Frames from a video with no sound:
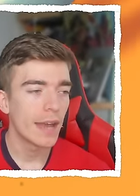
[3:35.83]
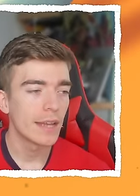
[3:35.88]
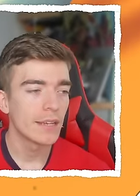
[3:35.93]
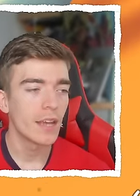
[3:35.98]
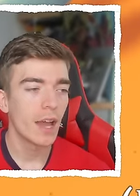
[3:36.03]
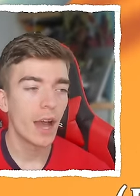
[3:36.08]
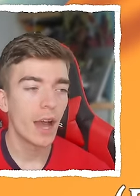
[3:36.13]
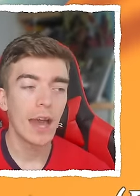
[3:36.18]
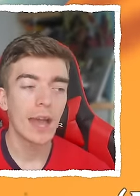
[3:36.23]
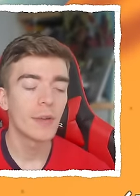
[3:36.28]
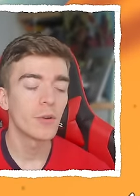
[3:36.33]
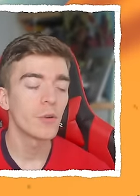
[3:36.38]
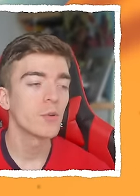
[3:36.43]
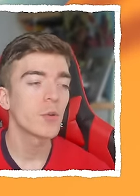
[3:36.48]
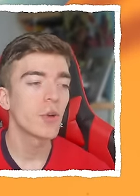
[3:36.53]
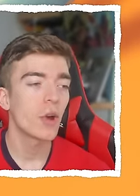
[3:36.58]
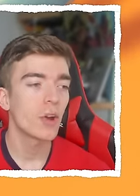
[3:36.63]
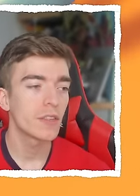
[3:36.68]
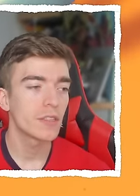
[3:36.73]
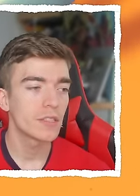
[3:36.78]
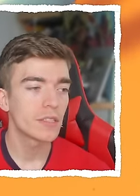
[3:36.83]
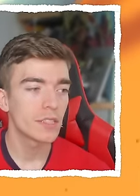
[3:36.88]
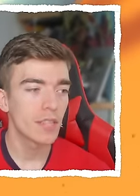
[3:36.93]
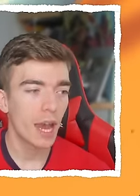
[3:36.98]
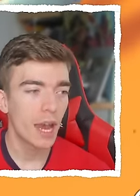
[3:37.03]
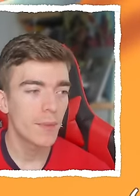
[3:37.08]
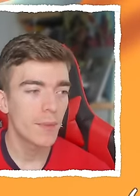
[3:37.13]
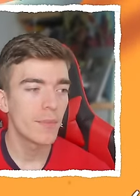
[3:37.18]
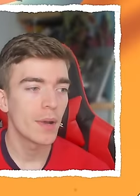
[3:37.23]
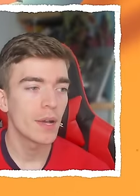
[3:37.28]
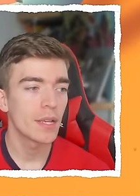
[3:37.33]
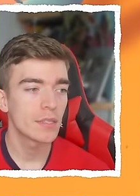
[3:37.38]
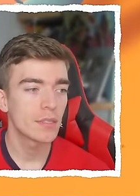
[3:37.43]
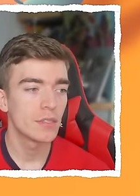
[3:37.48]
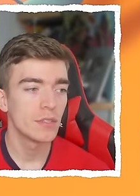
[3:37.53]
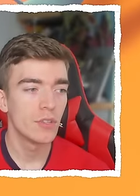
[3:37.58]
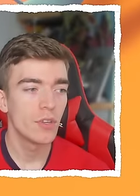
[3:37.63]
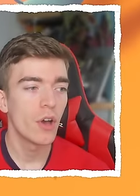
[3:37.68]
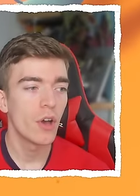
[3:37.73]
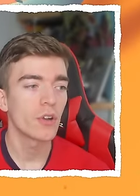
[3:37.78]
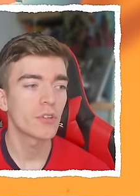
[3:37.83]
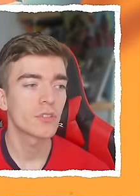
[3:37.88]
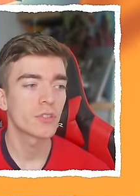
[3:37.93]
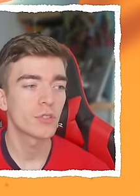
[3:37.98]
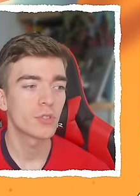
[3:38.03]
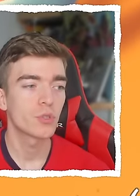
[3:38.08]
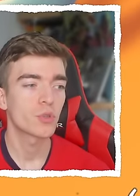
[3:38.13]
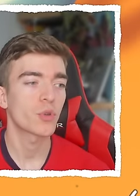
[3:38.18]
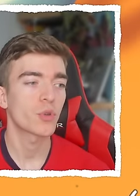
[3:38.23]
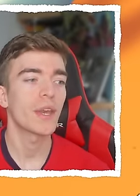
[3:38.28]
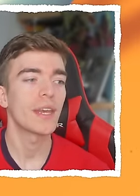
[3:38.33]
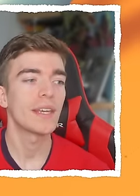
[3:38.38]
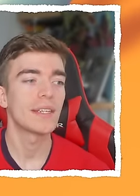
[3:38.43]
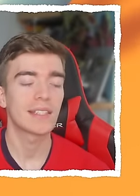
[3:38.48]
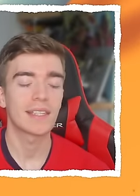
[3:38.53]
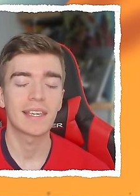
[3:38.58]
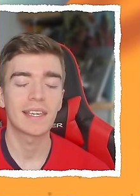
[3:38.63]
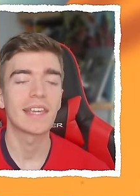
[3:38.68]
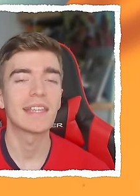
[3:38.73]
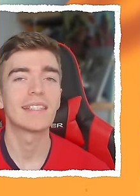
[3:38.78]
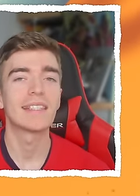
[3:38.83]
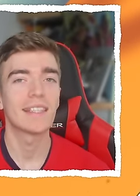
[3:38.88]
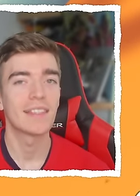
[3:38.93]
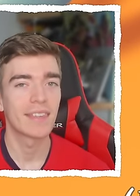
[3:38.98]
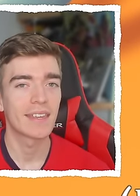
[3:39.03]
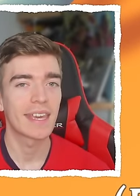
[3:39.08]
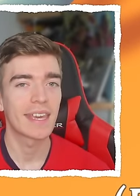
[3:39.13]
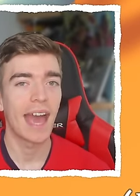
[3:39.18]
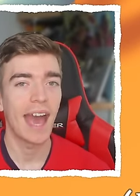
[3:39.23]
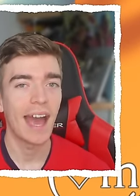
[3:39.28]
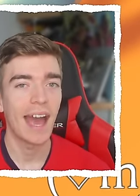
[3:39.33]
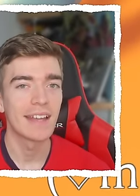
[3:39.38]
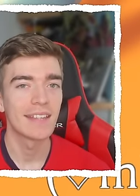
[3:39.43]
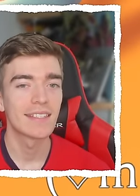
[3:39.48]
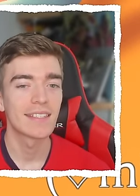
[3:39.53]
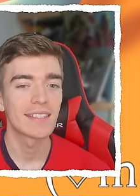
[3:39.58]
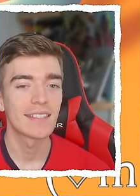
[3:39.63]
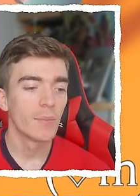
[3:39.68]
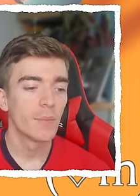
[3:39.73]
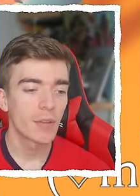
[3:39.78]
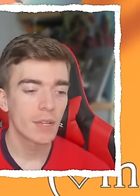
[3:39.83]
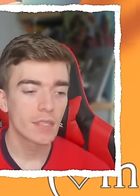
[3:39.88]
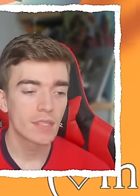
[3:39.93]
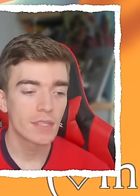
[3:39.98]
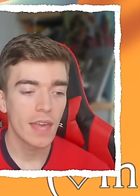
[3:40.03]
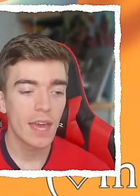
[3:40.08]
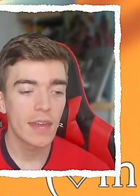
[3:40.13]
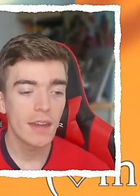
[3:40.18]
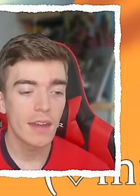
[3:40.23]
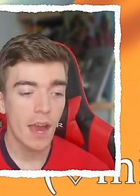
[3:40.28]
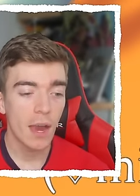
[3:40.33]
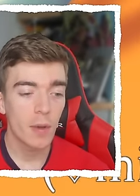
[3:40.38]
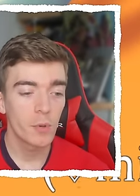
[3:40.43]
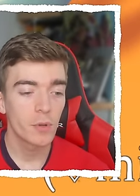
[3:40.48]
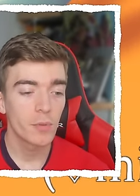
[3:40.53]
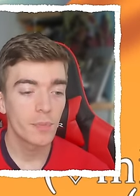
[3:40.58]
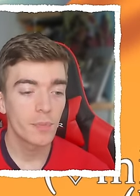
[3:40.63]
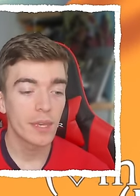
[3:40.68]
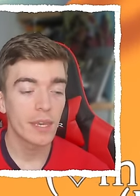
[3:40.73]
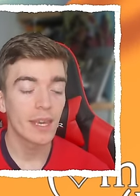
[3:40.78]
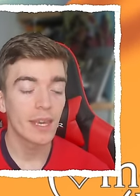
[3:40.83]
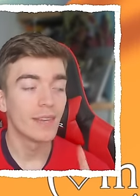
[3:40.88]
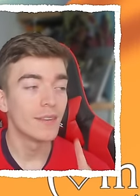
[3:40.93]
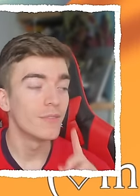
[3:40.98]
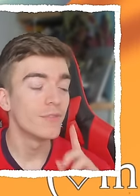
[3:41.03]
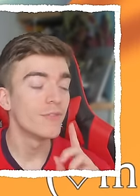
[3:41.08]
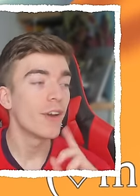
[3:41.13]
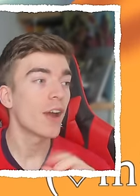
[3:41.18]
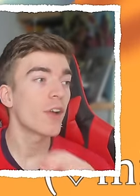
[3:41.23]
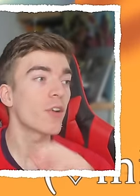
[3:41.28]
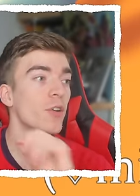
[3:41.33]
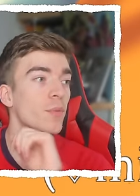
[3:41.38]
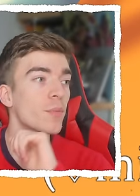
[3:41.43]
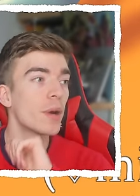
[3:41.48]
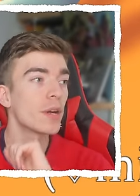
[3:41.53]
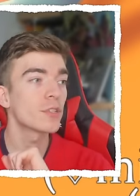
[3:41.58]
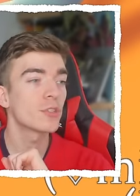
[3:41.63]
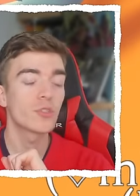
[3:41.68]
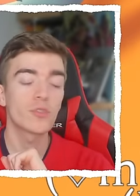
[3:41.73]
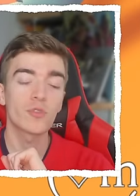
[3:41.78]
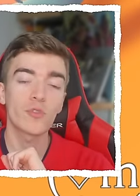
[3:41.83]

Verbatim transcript: And at all costs, I must not trade Kitty the cat, because then I would be in very much